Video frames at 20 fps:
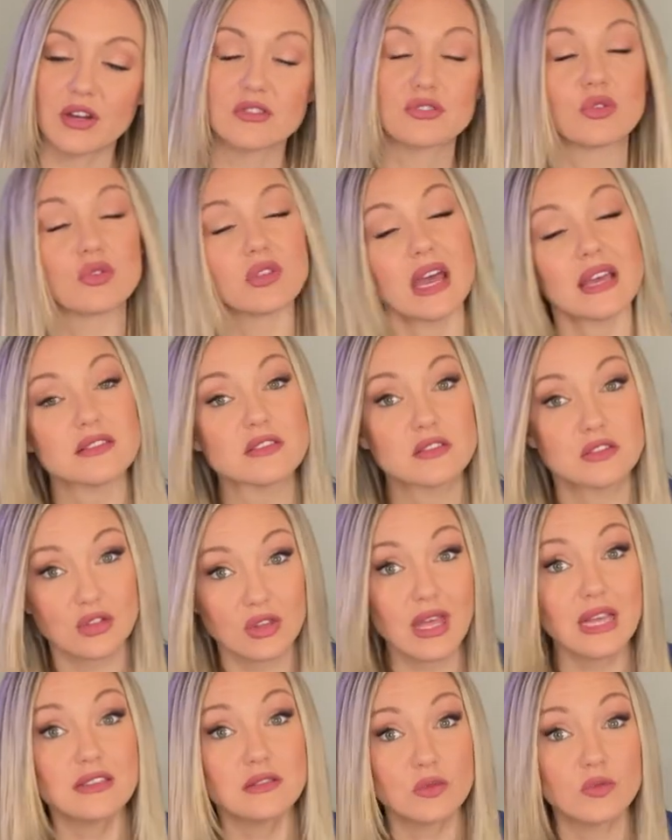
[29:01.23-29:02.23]
So
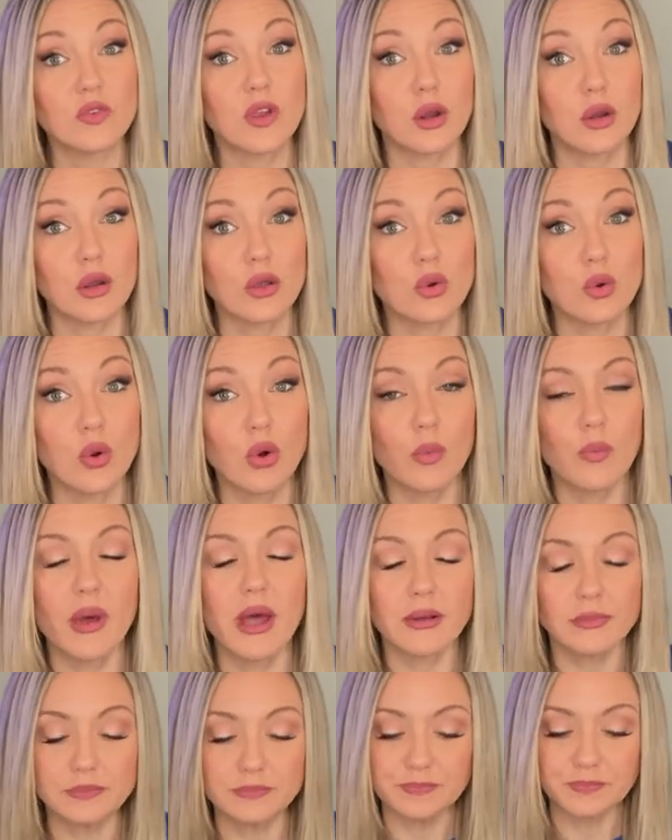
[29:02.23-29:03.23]
that's very cool.
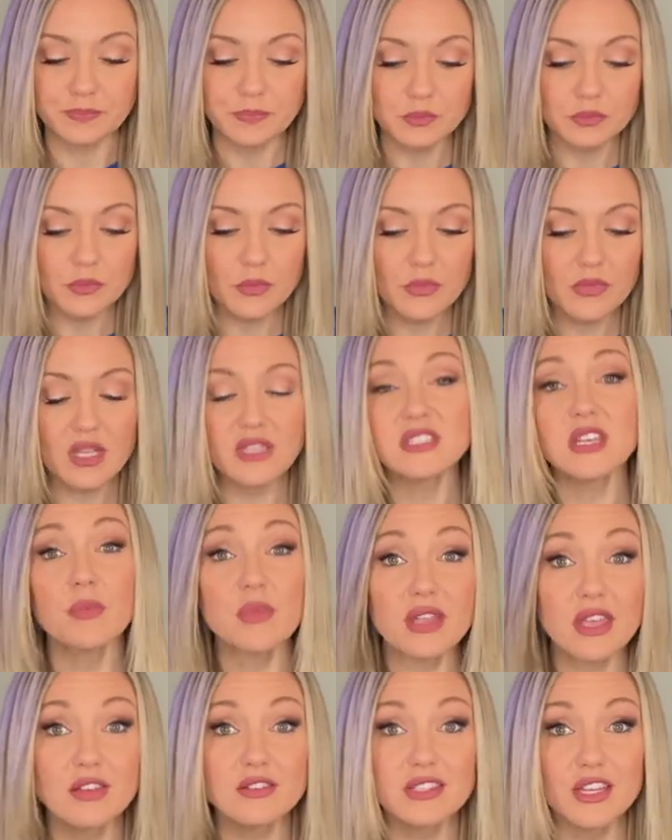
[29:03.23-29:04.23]
But
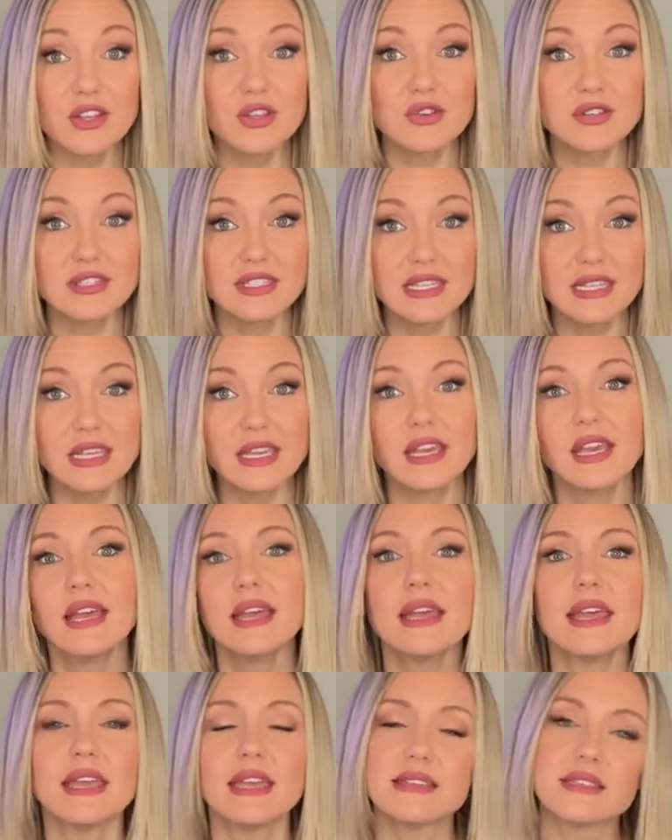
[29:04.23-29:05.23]
something else that you'll see
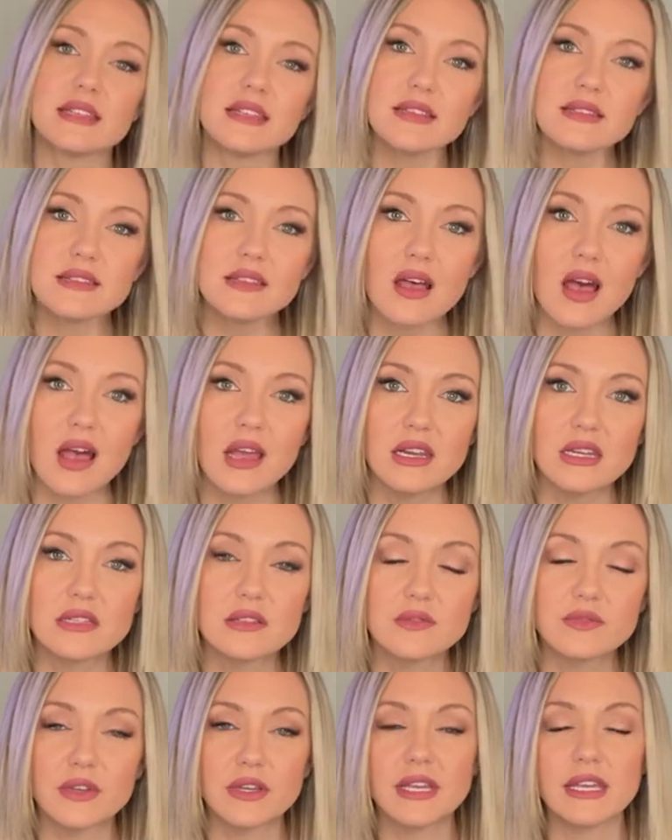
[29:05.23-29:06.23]
is it is kind
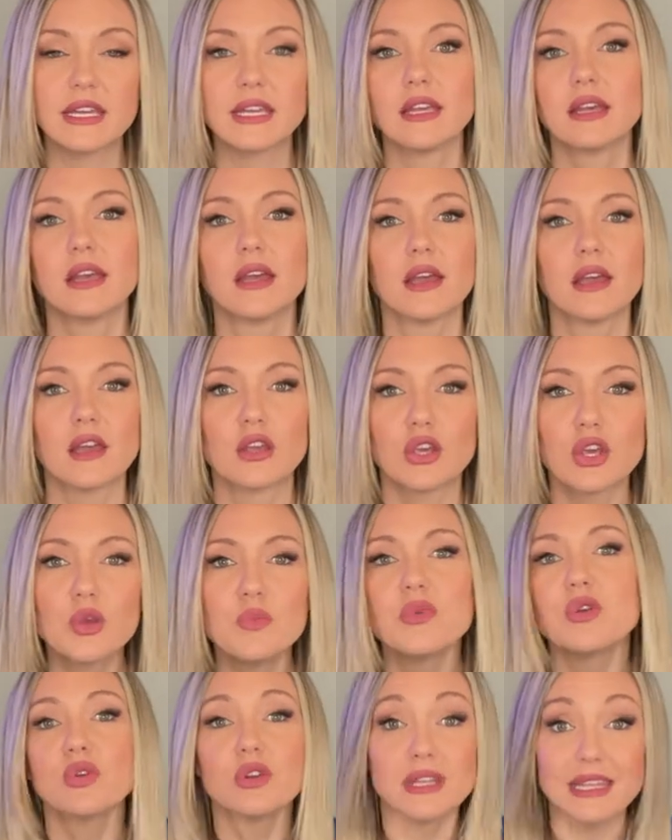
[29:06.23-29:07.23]
of a
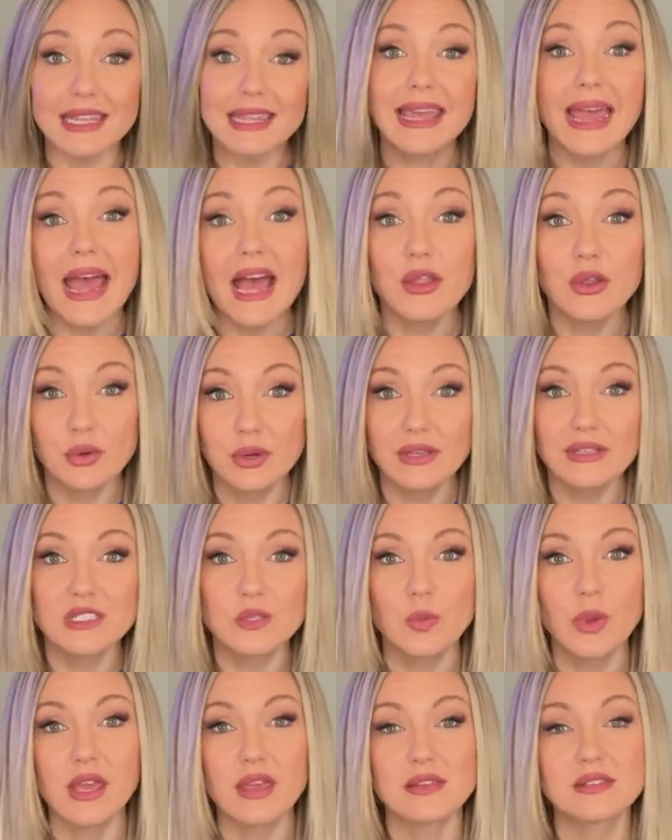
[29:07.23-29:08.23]
community gathering
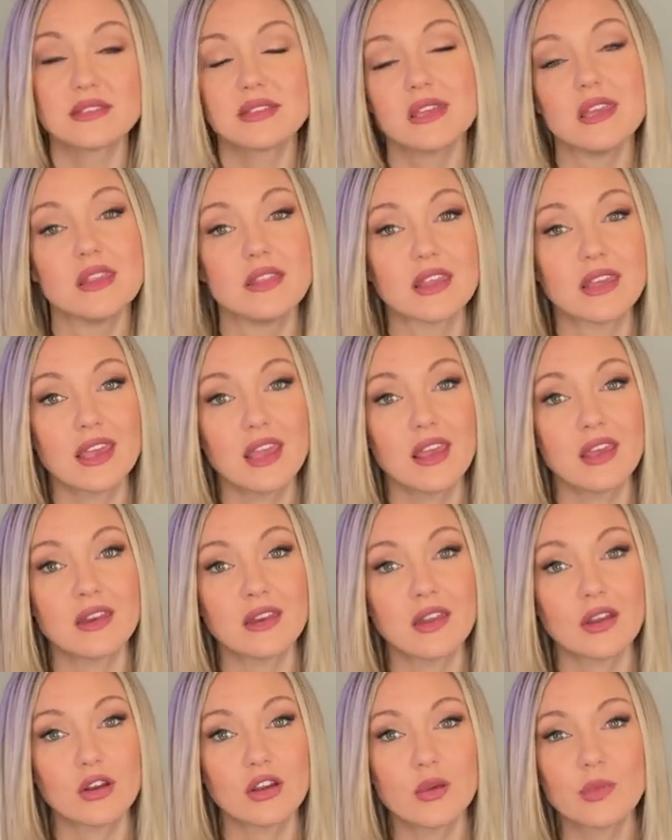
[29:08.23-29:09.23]
space in the Canton
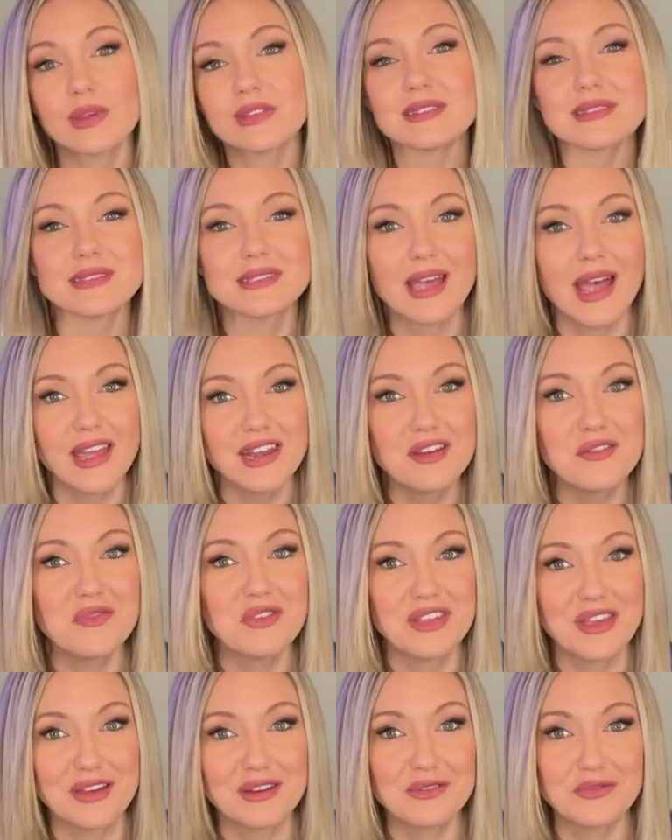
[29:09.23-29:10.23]
area because it's kind of
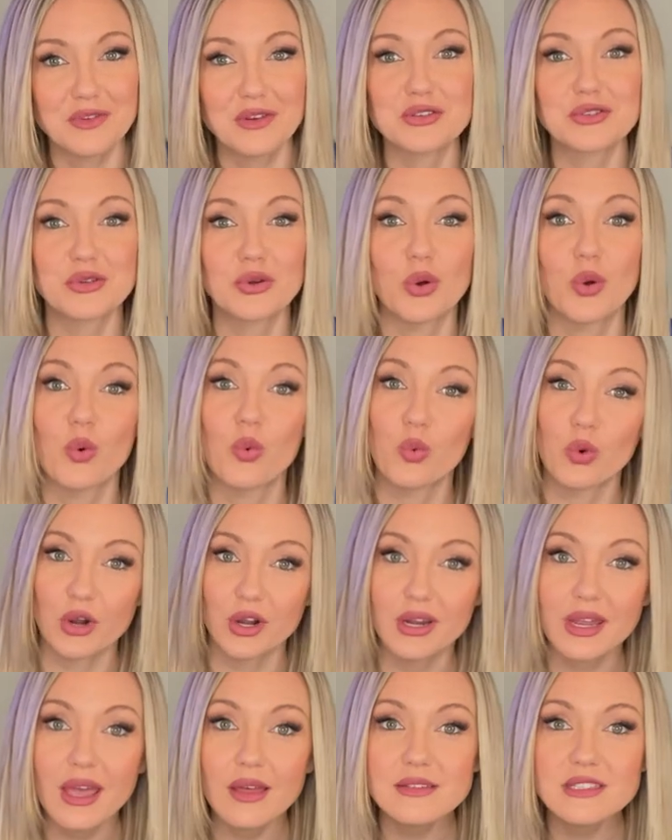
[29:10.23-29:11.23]
the unofficial
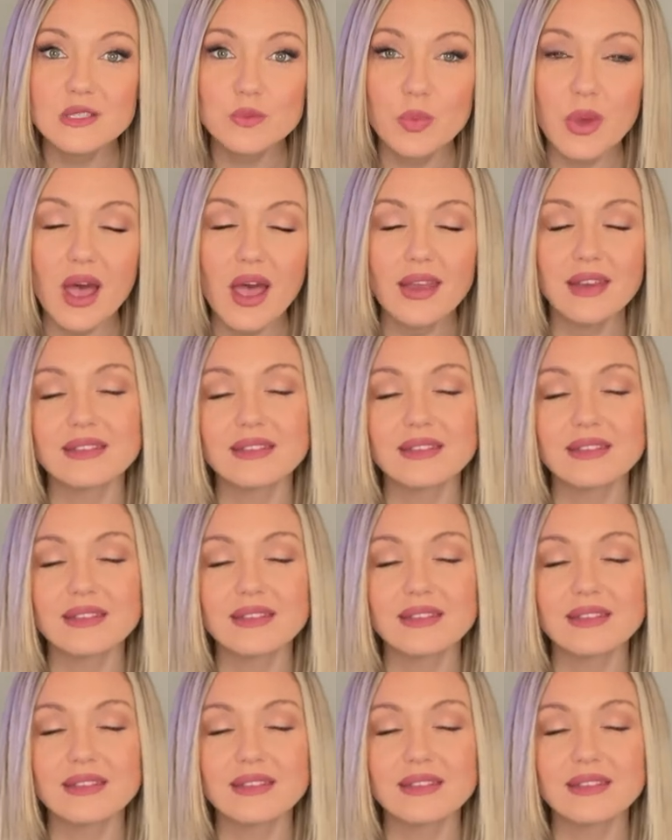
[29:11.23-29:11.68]
workout spot.